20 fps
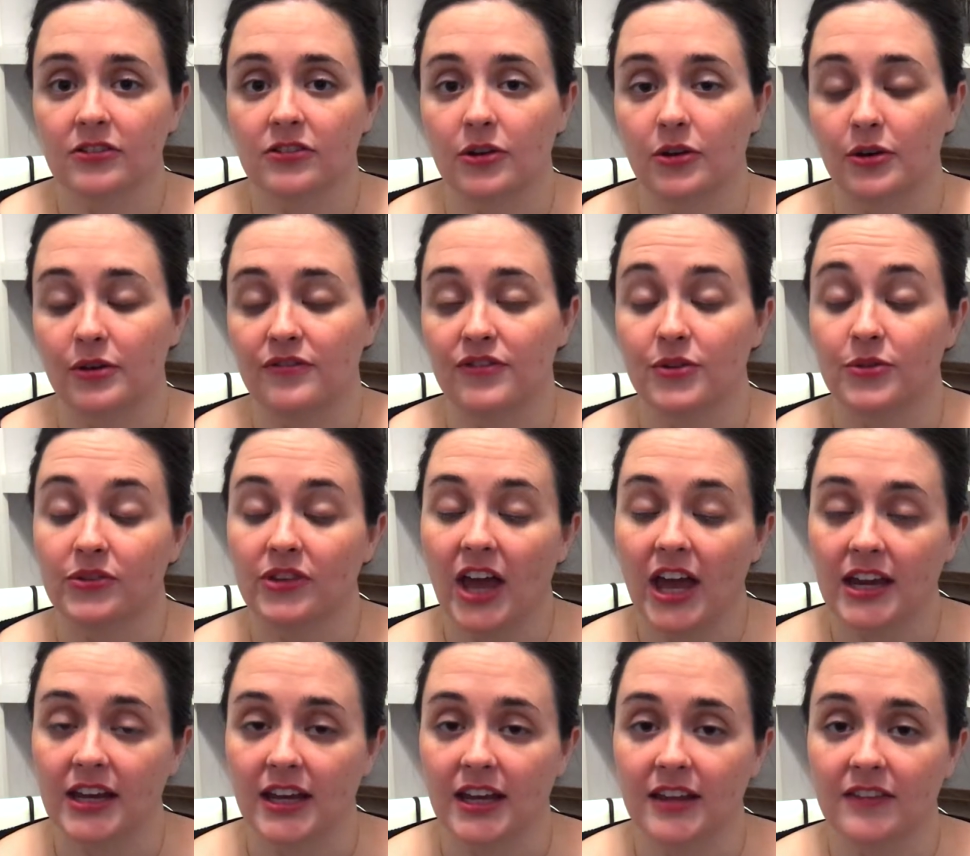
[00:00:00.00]
So if you
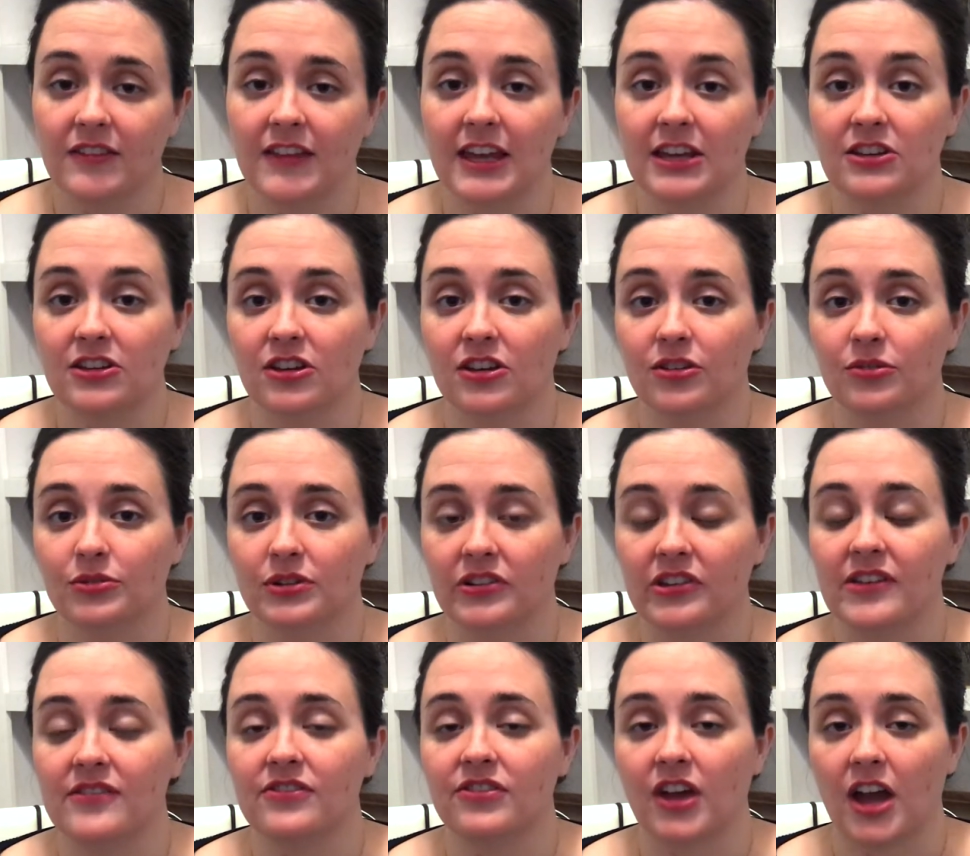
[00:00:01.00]
sign it, then you'll
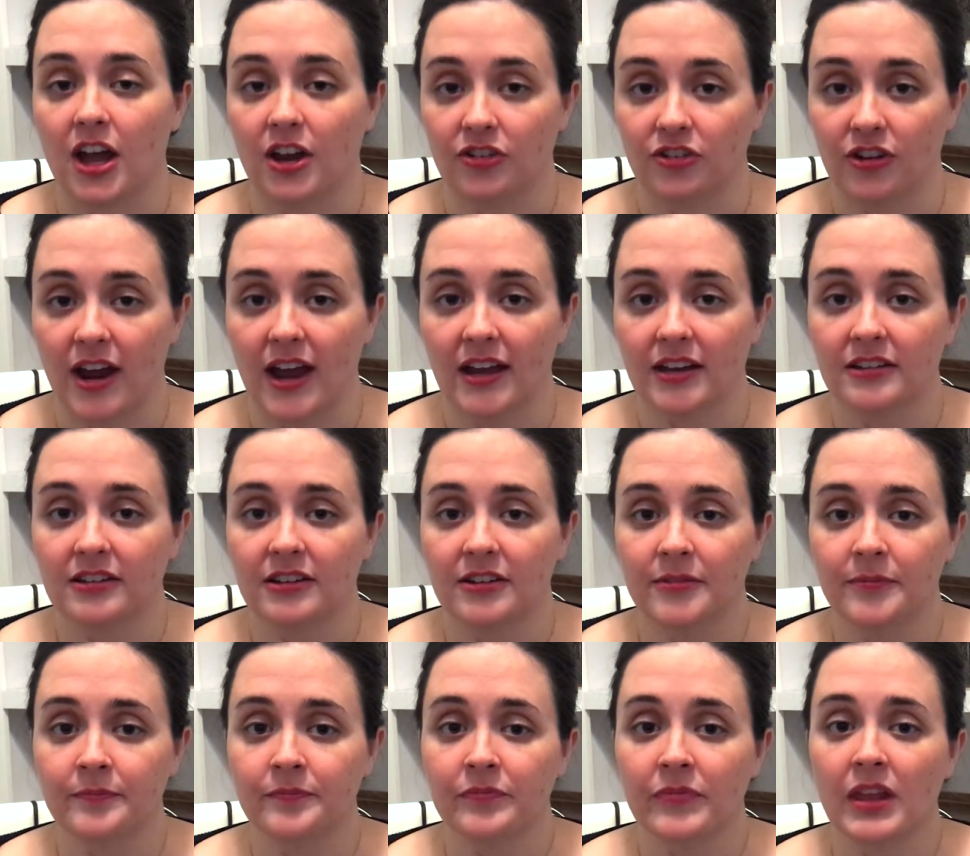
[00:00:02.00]
receive the contract
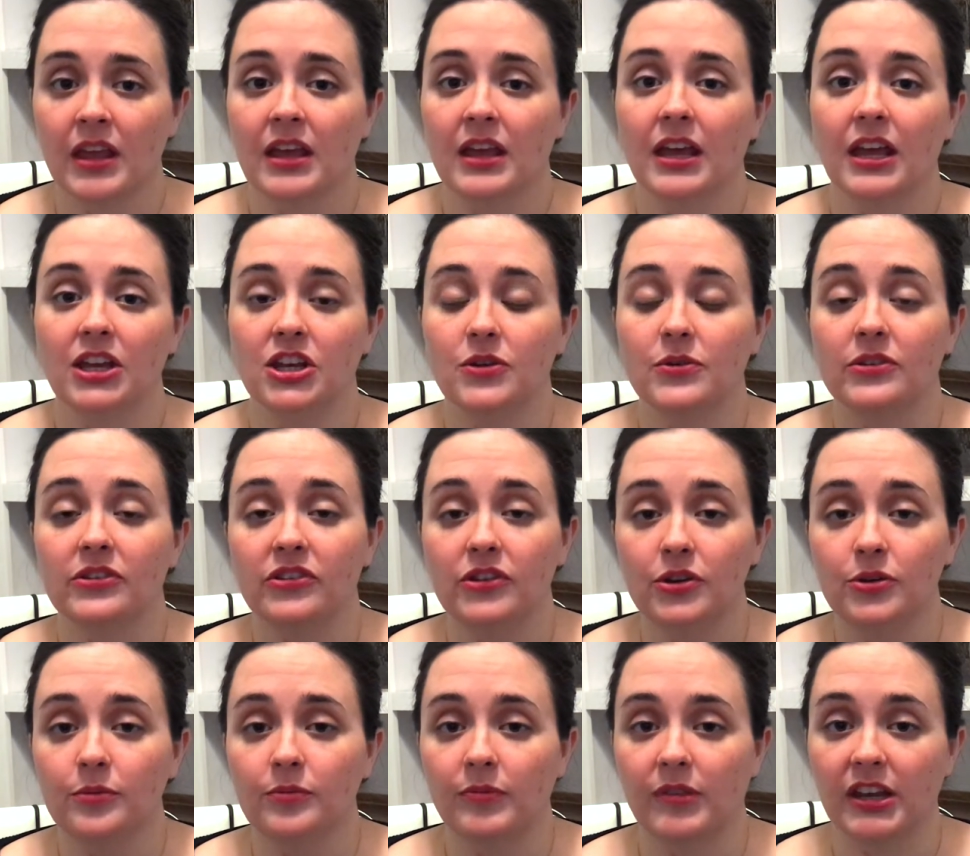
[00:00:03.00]
and you
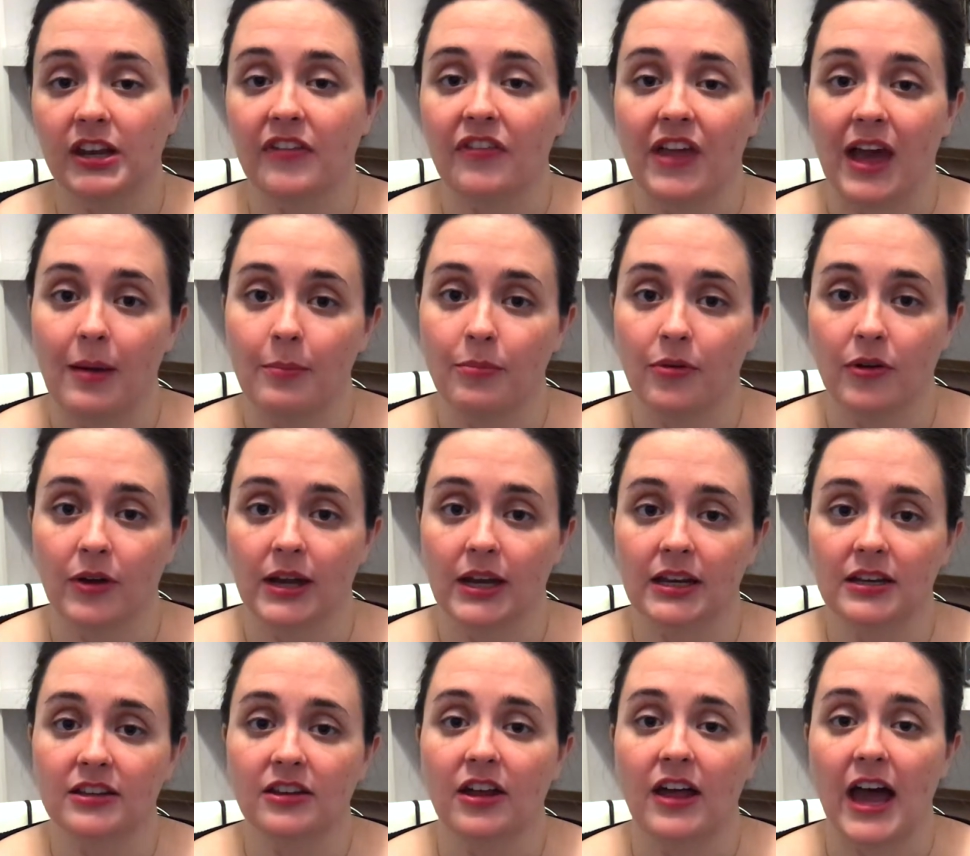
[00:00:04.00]
assume that at that
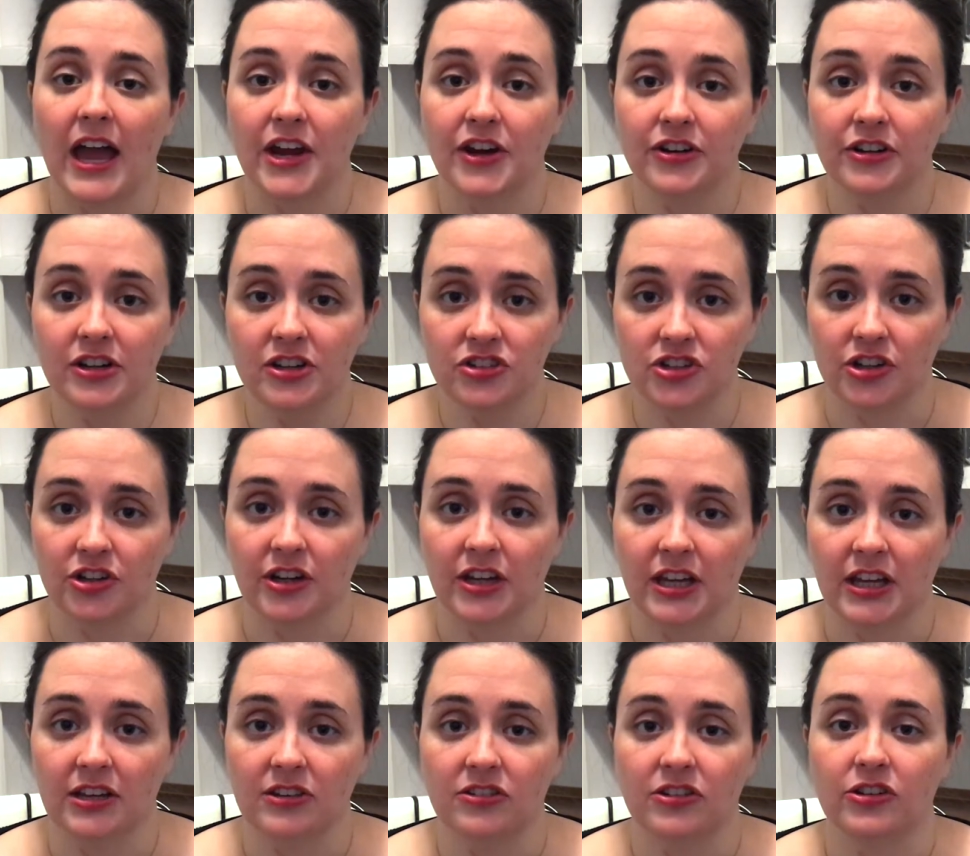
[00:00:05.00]
point you'll hire an
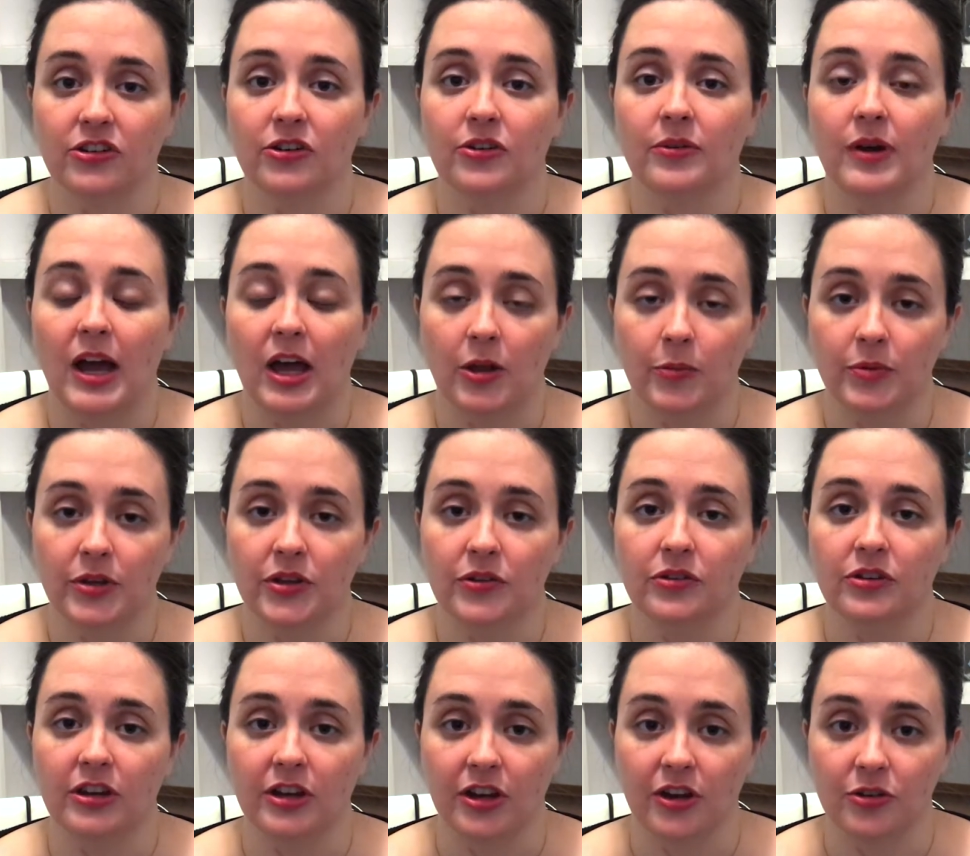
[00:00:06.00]
attorney to help you
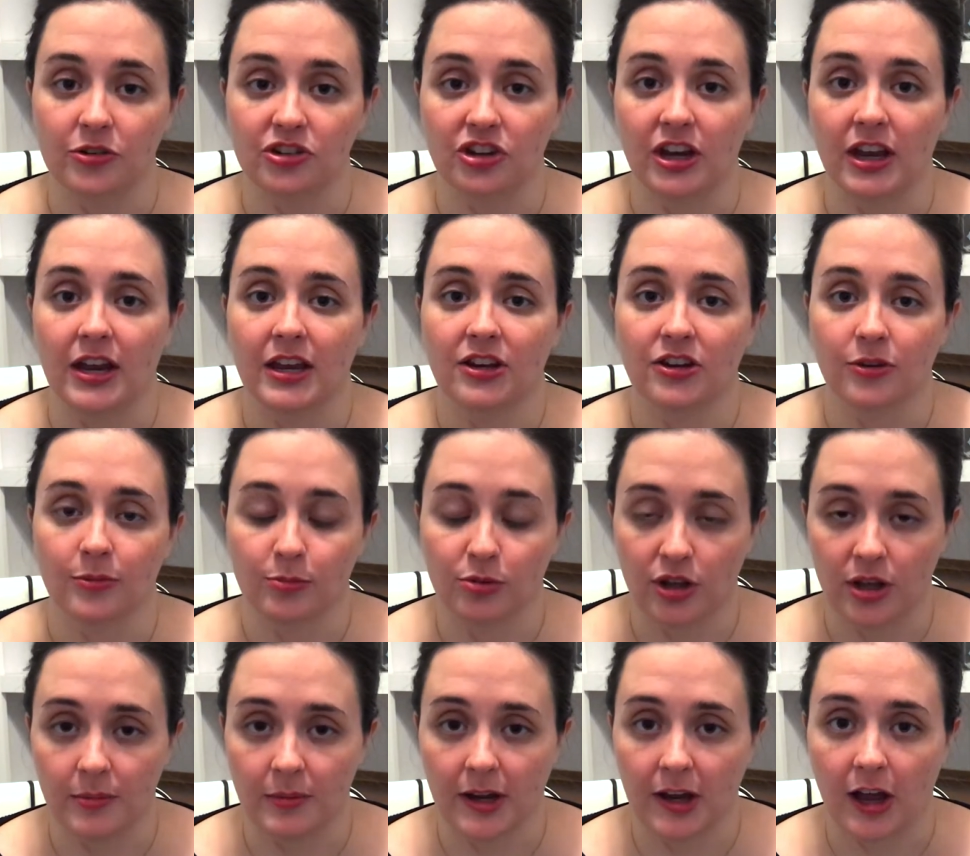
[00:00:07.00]
negotiate your
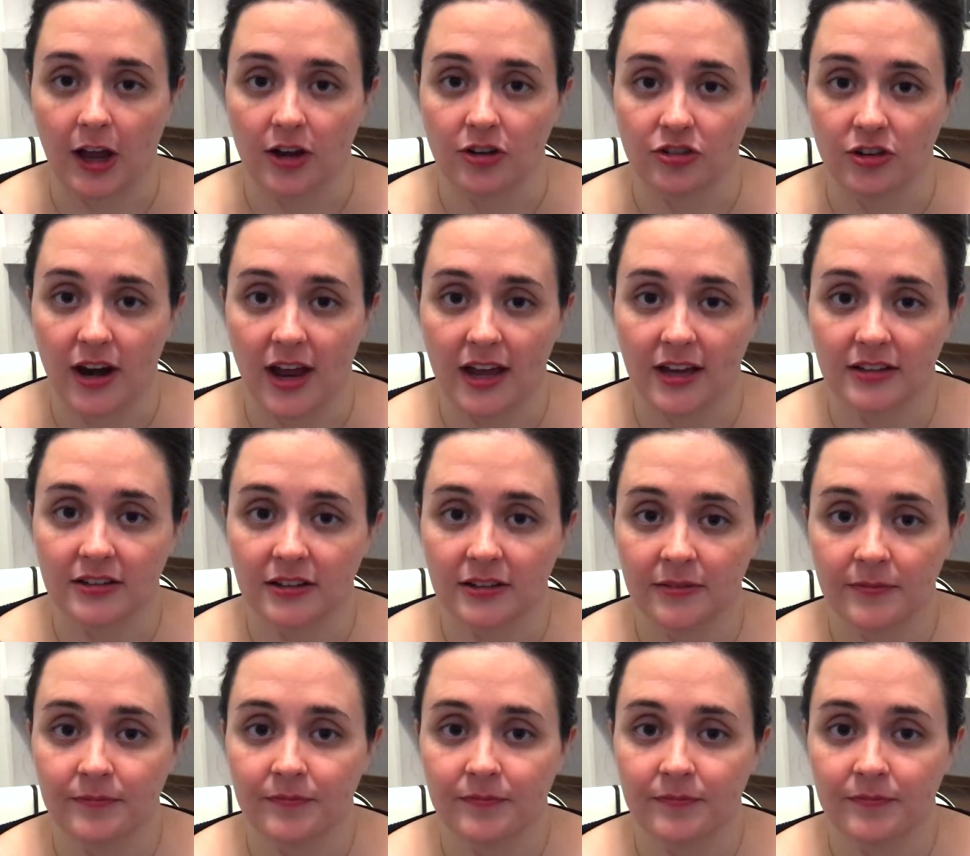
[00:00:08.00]
employment contract.